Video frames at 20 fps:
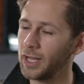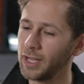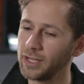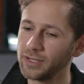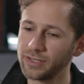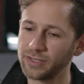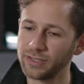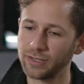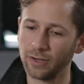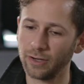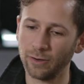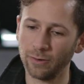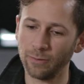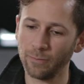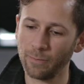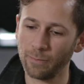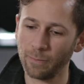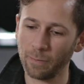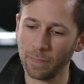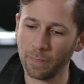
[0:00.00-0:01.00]
So
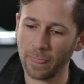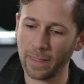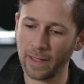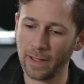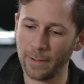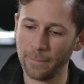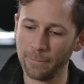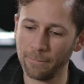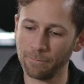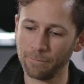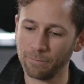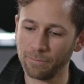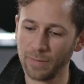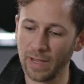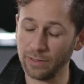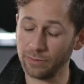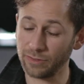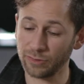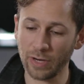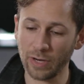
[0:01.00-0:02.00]
and
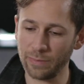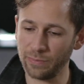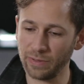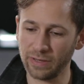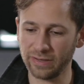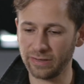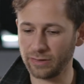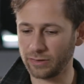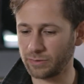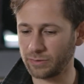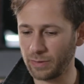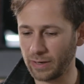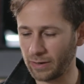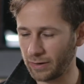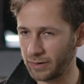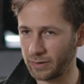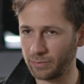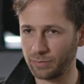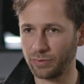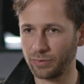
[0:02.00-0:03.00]
it was great because the
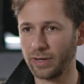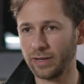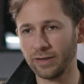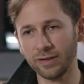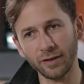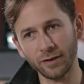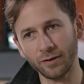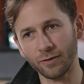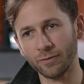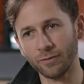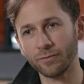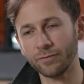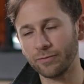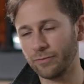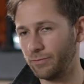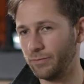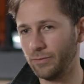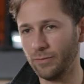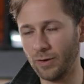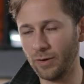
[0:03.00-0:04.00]
Ultimaker could print
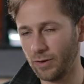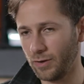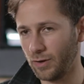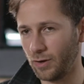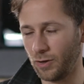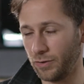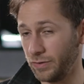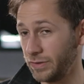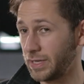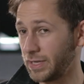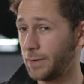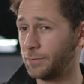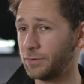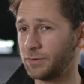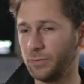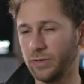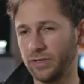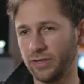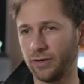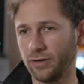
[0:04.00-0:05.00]
all the types of
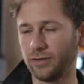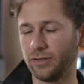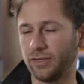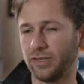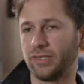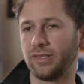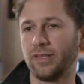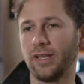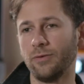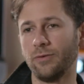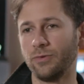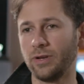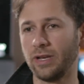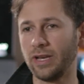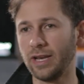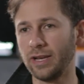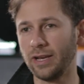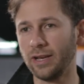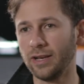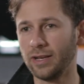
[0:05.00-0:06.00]
materials that we
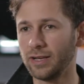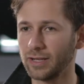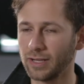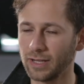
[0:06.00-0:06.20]
needed.